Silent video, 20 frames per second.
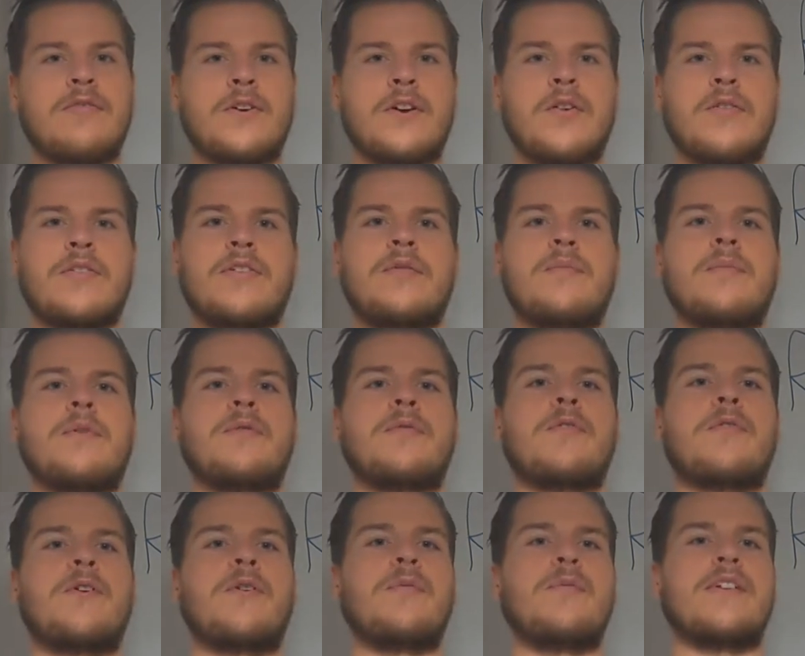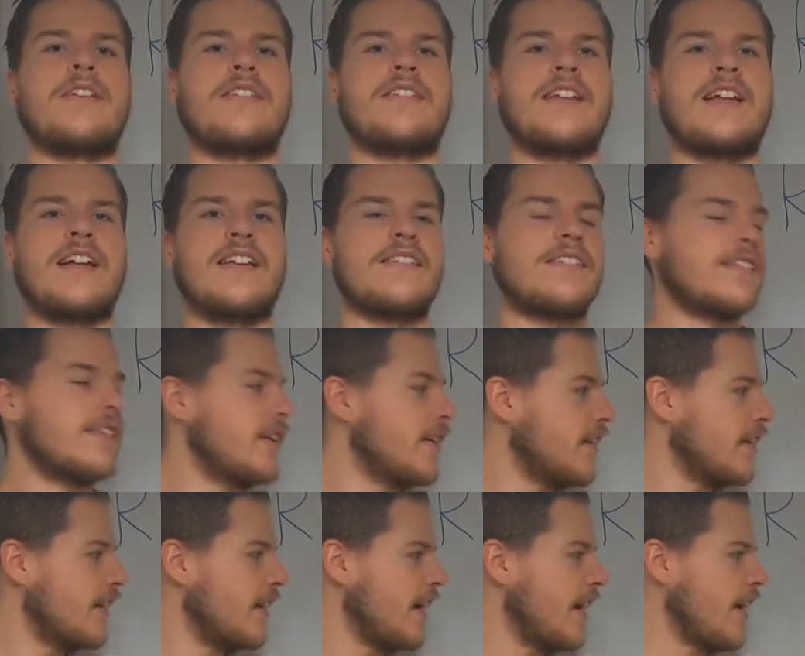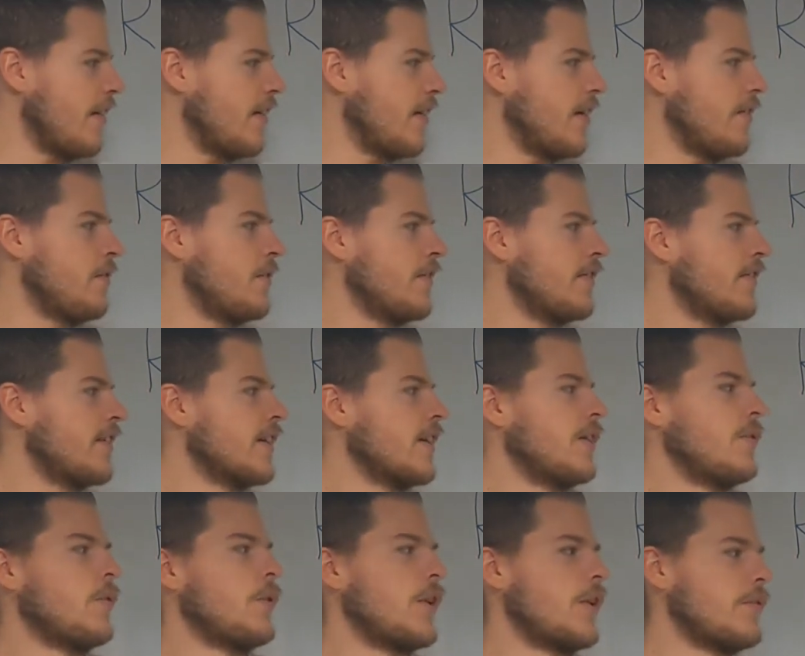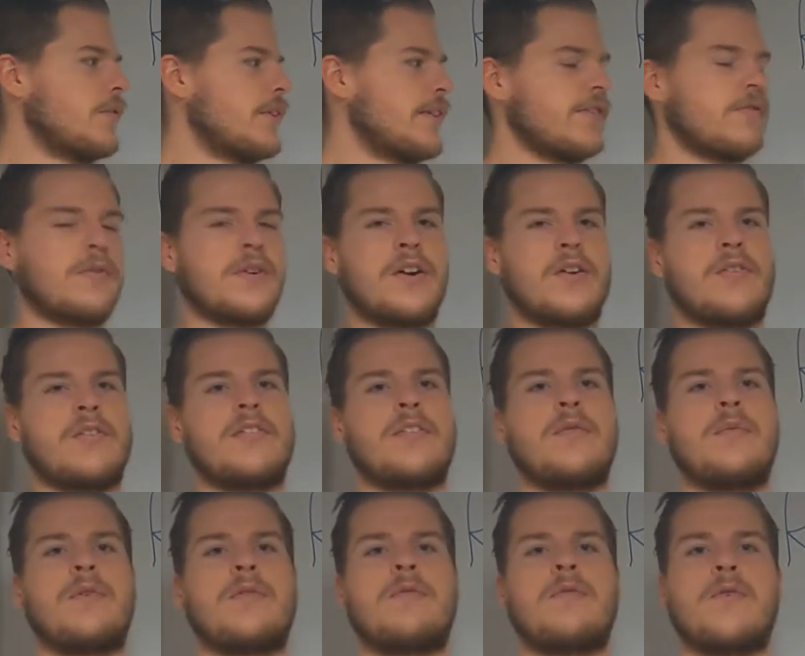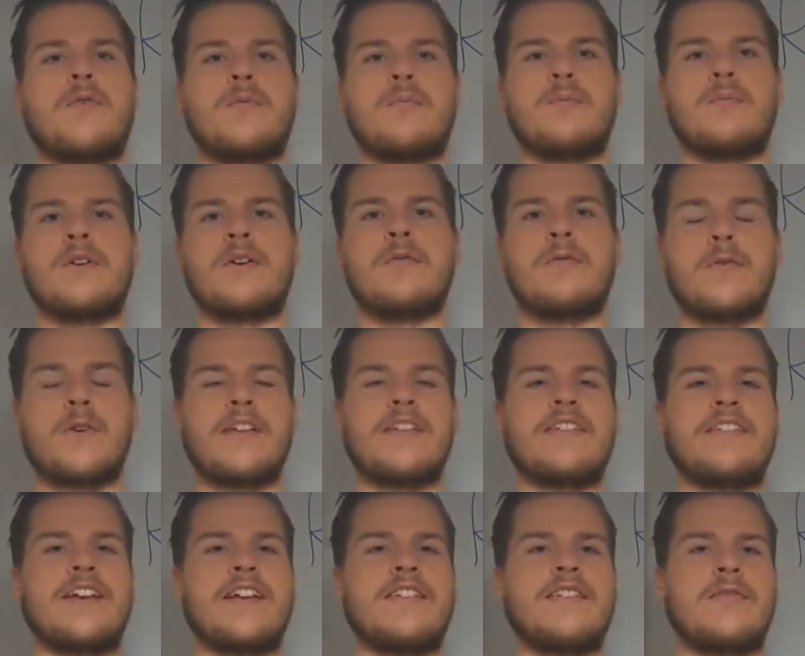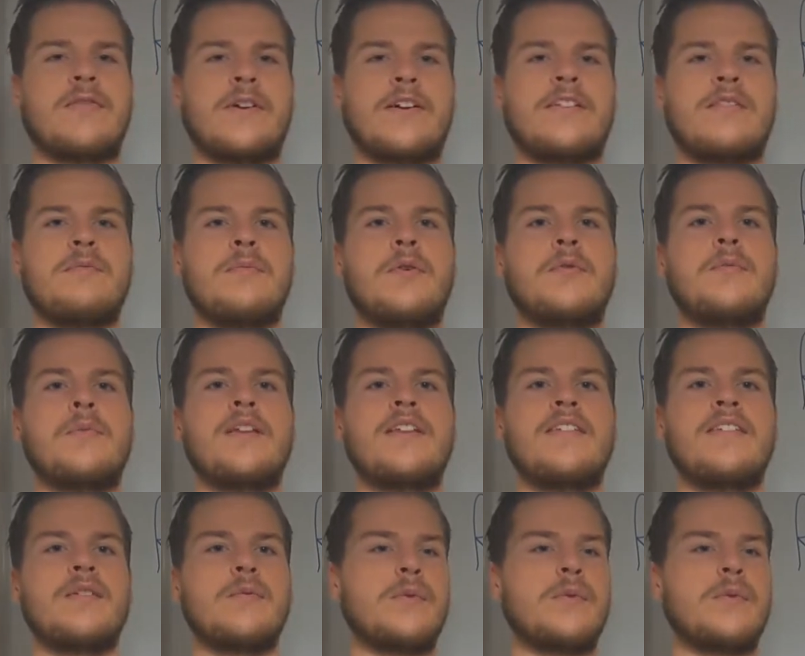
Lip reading: we're going to perform, is that every single one of these we're going to perform 3 sets for each movement,